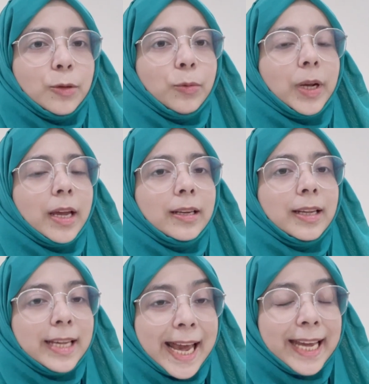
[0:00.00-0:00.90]
you
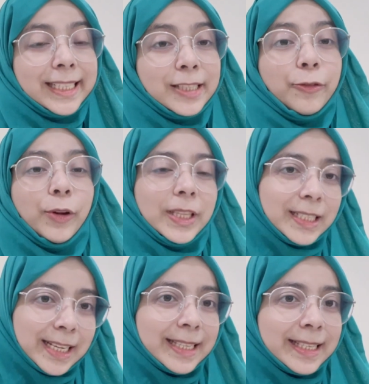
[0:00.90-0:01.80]
can get for
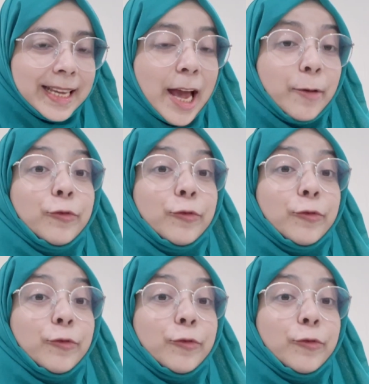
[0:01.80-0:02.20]
this exam